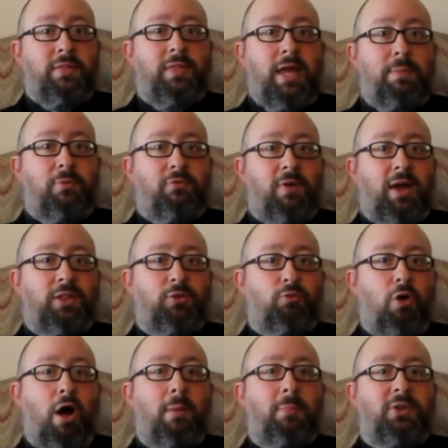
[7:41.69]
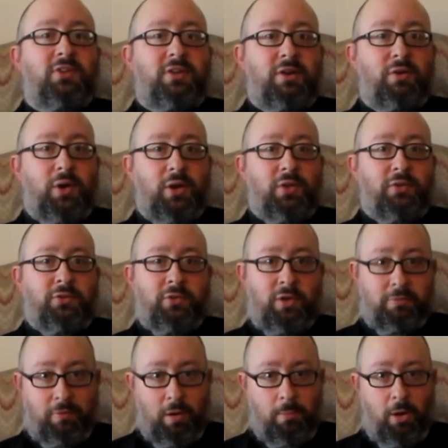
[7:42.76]
They provide the raw materials
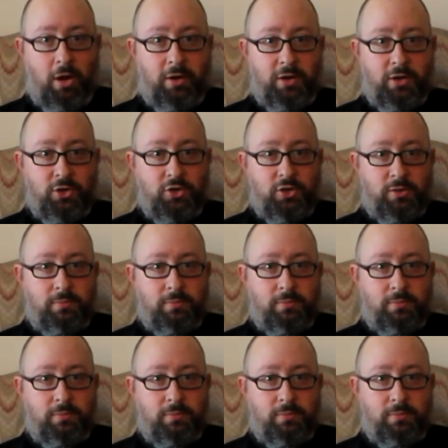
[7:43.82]
of our bondage.